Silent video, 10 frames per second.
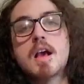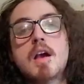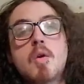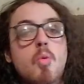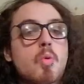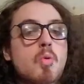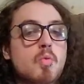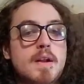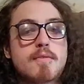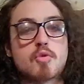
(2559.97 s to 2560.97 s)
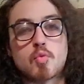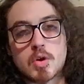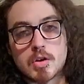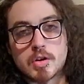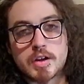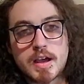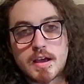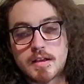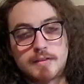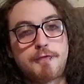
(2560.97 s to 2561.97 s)
or whatever word
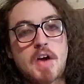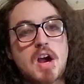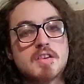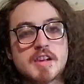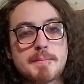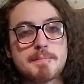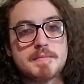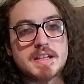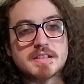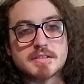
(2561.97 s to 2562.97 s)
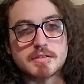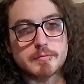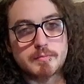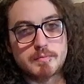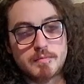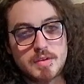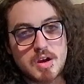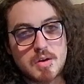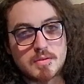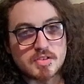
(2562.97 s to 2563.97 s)
fires up these
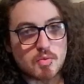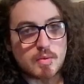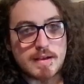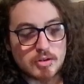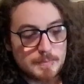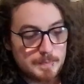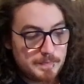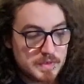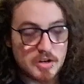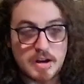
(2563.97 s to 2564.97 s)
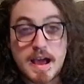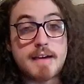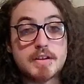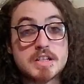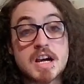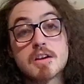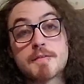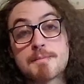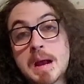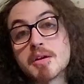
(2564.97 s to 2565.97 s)
nodes or whatever. You could have entire
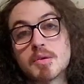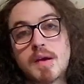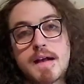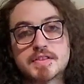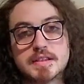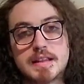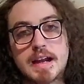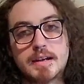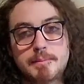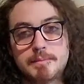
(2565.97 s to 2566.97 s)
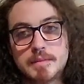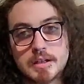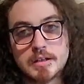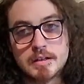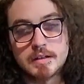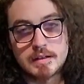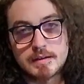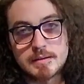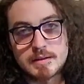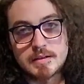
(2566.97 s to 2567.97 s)
paragraphs light up,
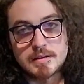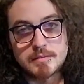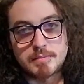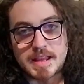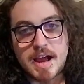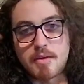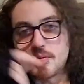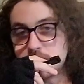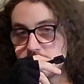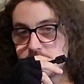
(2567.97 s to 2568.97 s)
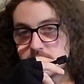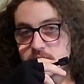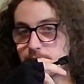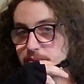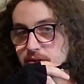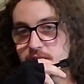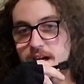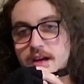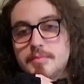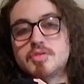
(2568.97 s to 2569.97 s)
but that would just blur
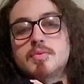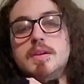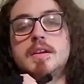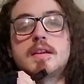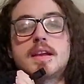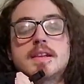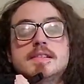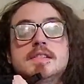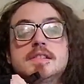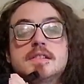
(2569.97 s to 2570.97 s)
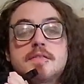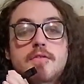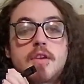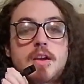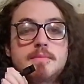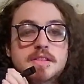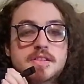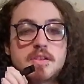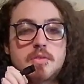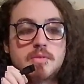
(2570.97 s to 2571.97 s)
data between instances of frames,
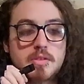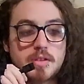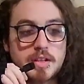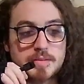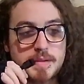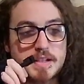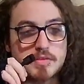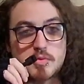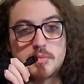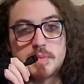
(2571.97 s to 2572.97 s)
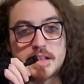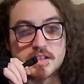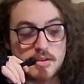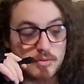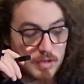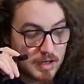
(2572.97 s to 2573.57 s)
so learning speeds would be slower.